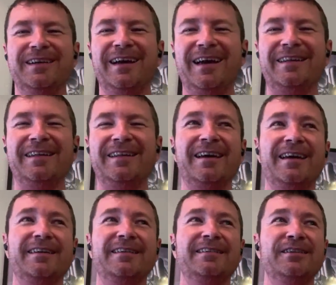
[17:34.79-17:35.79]
That's and
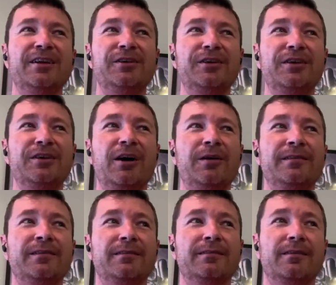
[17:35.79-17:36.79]
then, stupid, you know, you go
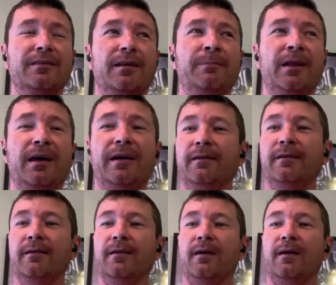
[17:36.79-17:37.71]
and I'm like,